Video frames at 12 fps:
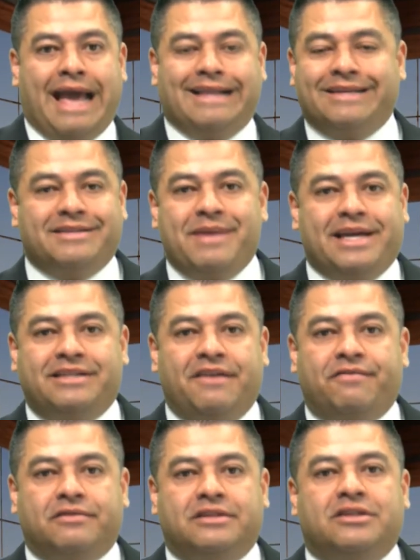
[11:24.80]
it doesn't make a
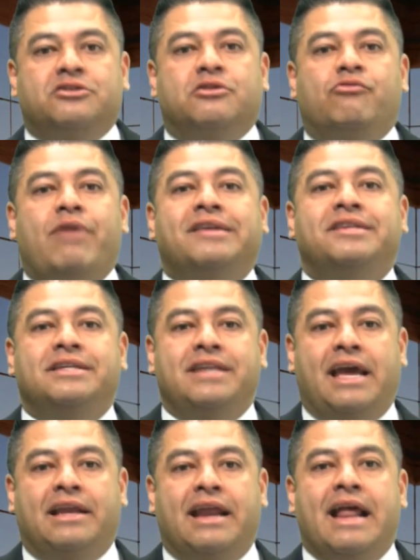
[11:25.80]
difference. It doesn't
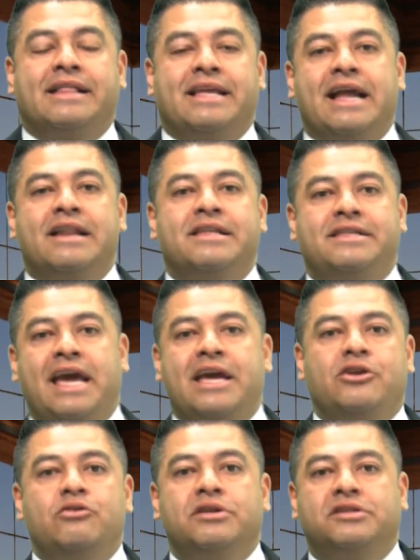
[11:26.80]
resonate. And at the end of the
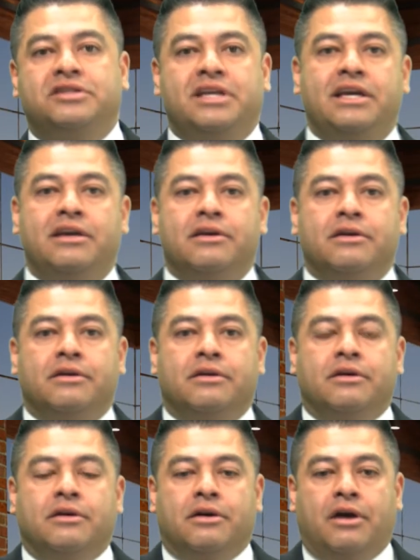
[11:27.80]
day, you could see,
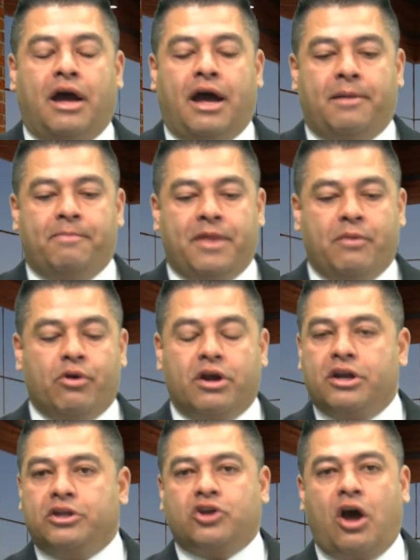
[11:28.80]
and we're
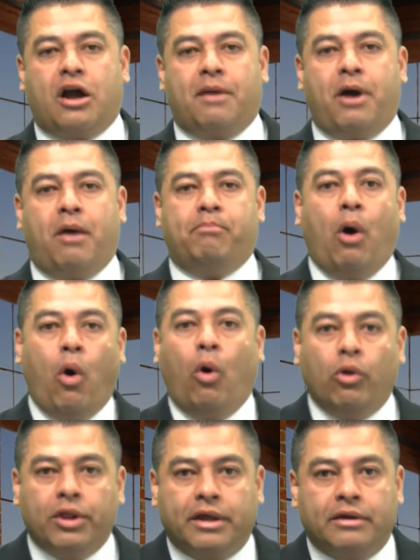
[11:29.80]
going to talk about
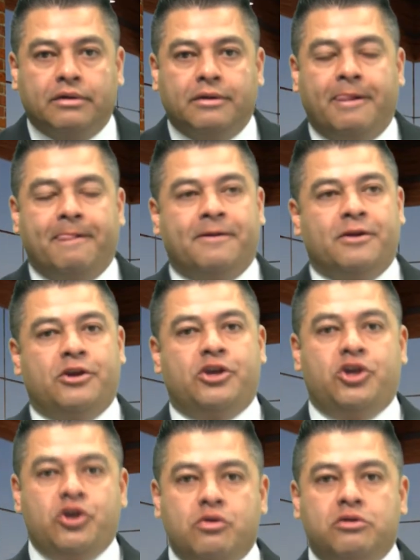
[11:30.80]
polling.
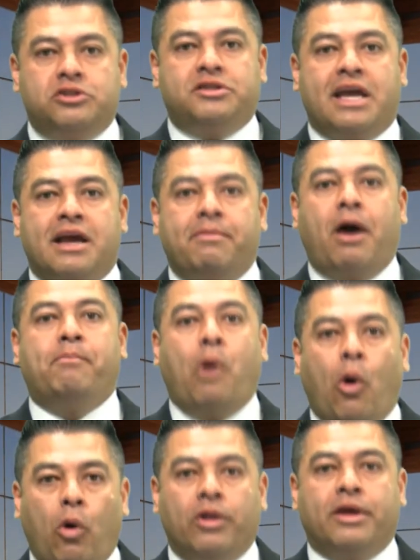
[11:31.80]
Huge thing about
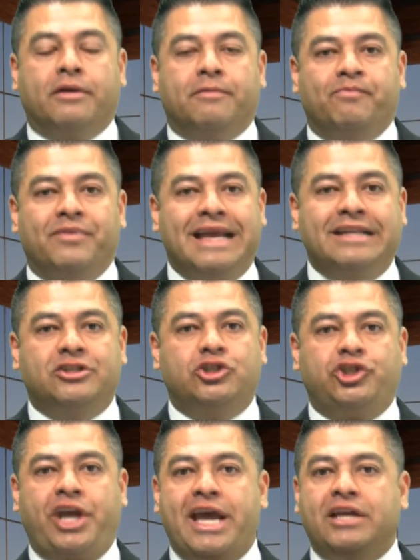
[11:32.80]
polling. It's
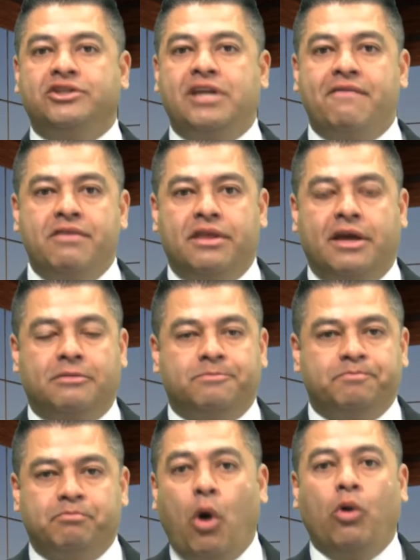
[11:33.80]
changed everything.
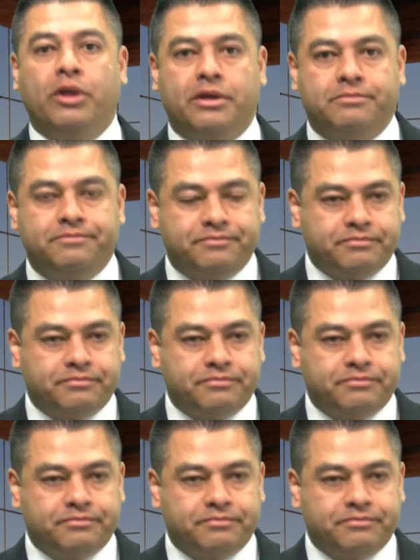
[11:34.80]
Polling,